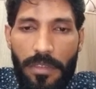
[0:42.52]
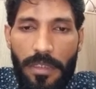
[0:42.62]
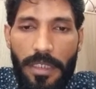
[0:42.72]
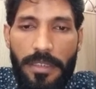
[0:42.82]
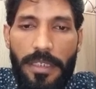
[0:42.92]

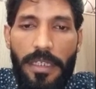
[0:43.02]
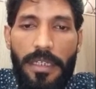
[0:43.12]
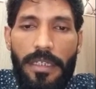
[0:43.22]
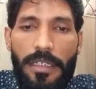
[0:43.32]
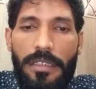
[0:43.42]
The
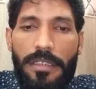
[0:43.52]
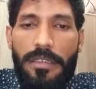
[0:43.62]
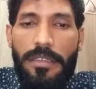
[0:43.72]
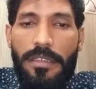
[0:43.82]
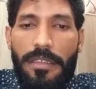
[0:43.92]
set is
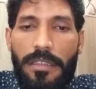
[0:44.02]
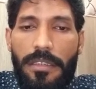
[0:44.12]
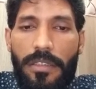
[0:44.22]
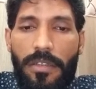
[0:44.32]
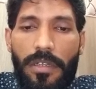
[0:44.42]

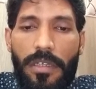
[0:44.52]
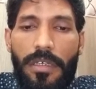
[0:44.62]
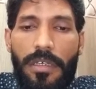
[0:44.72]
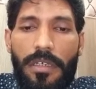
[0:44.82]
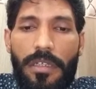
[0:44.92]
not
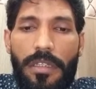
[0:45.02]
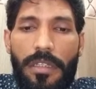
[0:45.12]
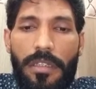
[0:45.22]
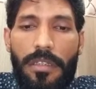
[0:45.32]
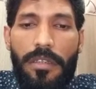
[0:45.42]
a
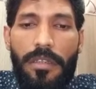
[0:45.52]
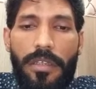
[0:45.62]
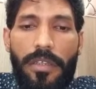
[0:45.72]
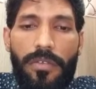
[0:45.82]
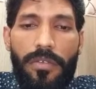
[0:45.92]

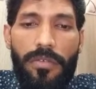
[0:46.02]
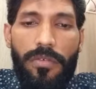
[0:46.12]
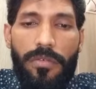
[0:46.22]
new